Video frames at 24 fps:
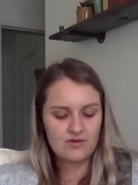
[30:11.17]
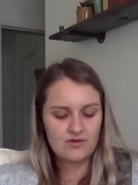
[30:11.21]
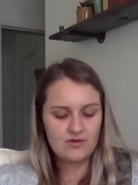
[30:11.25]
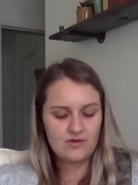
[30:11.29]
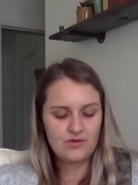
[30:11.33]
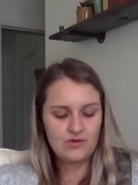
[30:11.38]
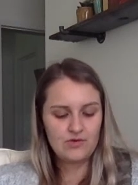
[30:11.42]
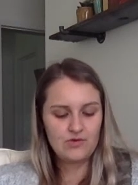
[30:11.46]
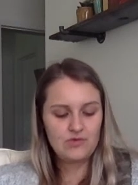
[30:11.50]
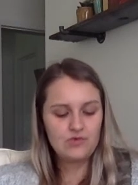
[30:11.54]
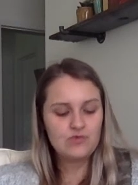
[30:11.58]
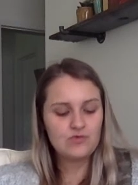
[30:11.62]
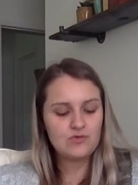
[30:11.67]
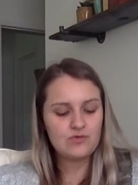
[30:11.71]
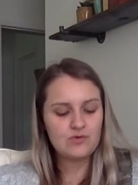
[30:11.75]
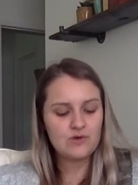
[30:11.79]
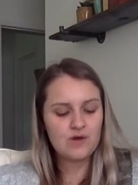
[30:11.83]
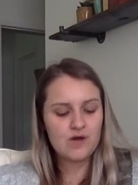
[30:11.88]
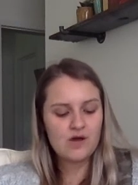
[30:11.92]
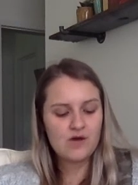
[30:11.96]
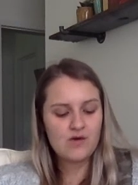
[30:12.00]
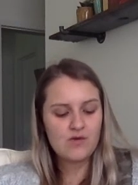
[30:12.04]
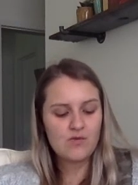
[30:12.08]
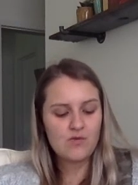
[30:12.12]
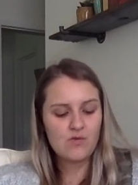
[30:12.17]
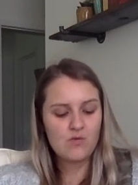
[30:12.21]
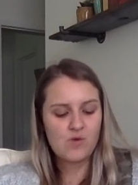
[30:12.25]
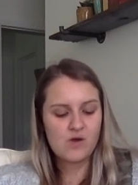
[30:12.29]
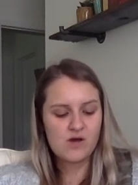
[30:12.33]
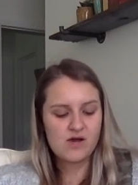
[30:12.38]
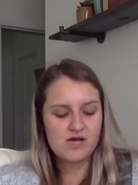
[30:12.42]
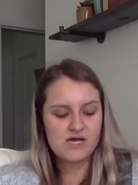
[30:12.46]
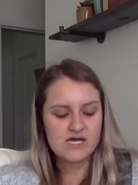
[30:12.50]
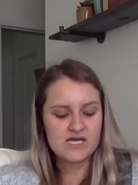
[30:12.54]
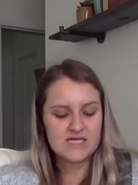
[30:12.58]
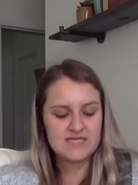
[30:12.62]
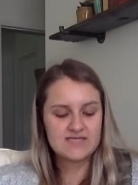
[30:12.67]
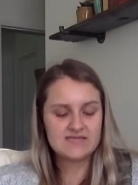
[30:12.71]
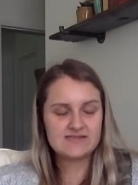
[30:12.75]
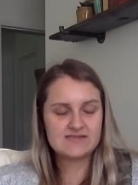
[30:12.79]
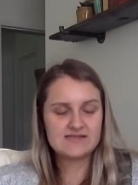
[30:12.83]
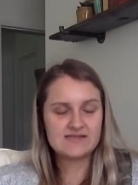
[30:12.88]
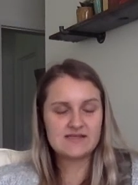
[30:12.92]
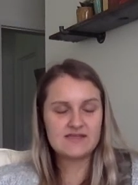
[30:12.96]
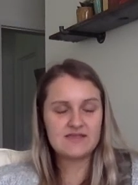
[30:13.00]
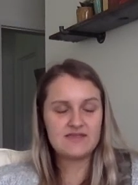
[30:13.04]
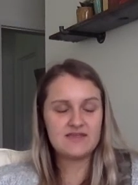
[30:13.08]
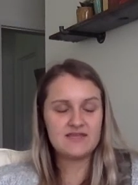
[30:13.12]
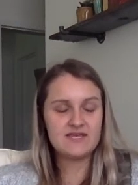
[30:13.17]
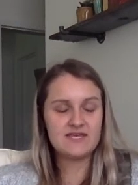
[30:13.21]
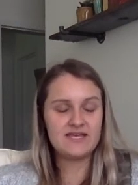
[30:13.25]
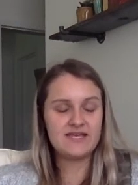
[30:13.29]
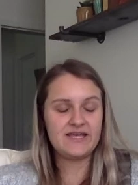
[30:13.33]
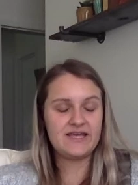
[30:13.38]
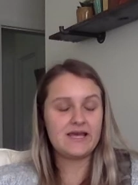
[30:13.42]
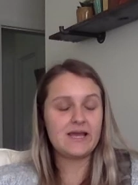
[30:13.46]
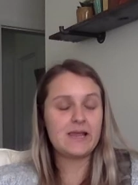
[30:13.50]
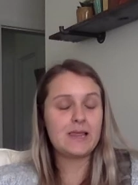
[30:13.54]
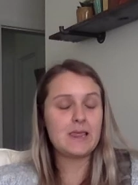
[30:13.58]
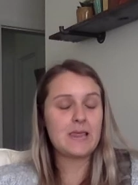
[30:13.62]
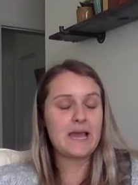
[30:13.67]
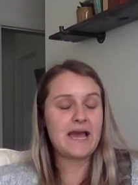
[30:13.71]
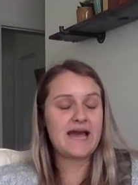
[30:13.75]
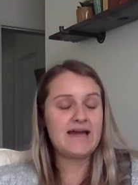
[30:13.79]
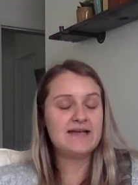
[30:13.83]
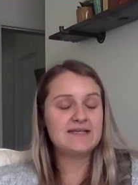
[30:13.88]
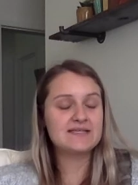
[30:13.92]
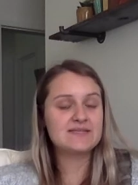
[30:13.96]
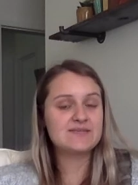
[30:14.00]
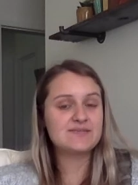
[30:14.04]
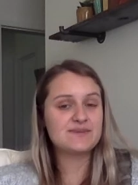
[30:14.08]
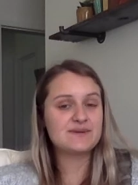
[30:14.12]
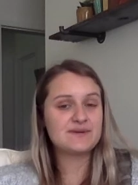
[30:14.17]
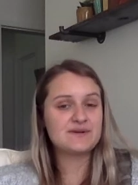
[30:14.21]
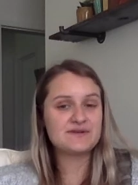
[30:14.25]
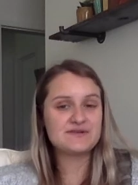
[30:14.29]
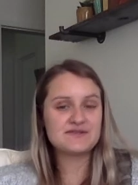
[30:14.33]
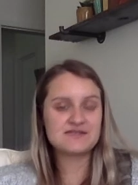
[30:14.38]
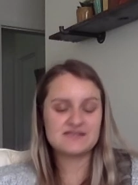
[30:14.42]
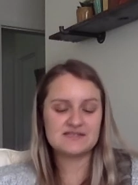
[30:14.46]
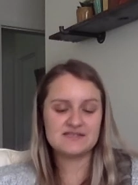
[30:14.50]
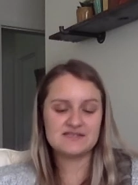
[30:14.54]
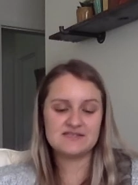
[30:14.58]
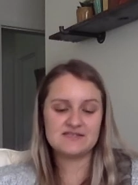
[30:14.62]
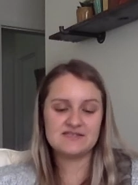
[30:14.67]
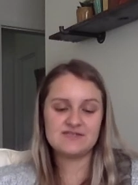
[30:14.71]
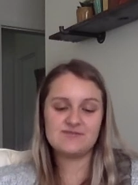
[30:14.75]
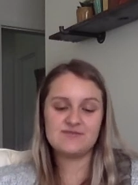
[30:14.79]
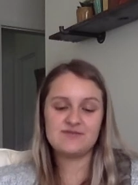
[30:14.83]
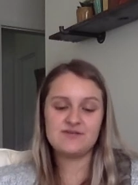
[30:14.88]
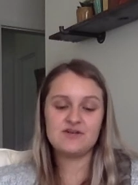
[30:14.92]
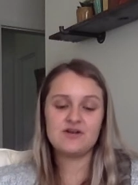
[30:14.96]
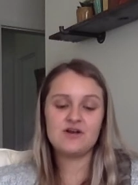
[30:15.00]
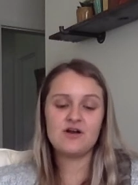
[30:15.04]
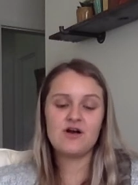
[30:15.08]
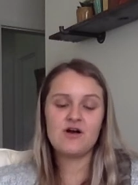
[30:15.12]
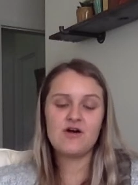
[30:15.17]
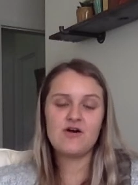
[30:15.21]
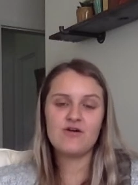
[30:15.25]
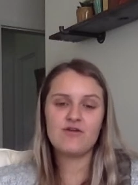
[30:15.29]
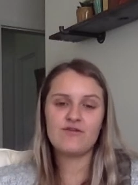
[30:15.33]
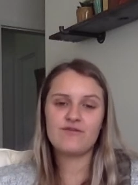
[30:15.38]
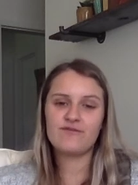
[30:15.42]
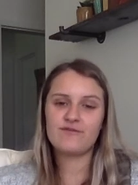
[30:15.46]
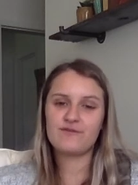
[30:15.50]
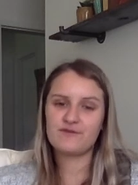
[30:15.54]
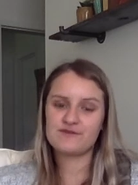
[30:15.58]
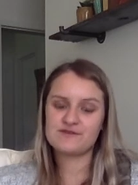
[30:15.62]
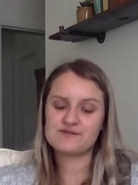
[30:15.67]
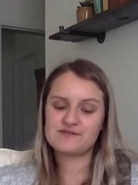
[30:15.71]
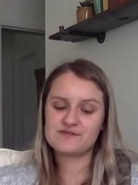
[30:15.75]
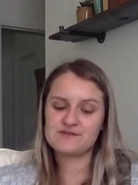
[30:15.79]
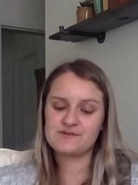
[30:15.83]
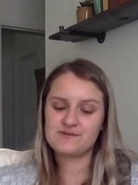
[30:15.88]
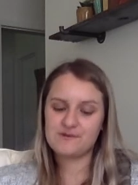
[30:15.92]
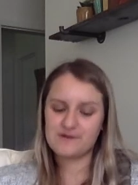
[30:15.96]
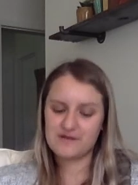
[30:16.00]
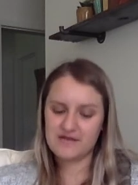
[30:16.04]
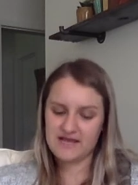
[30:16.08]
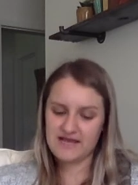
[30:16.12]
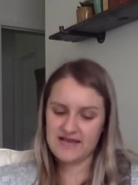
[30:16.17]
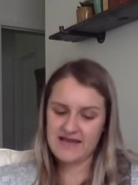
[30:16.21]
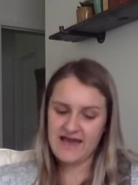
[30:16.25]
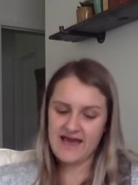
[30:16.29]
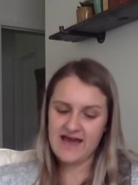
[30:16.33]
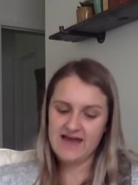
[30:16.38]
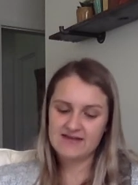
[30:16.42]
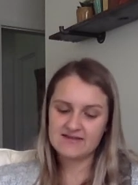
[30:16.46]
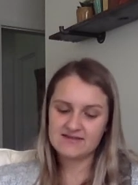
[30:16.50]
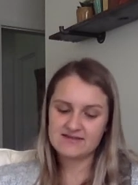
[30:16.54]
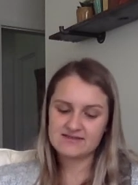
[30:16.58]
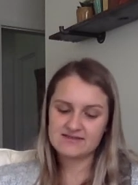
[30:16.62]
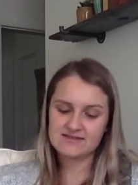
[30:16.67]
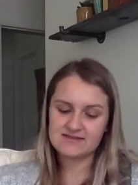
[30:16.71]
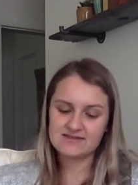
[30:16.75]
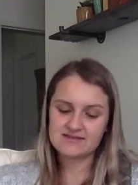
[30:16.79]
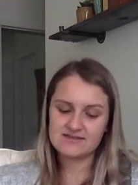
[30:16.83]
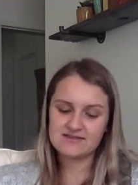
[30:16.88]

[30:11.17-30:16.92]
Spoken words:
Who was the last person to be called for the Sorting Hat?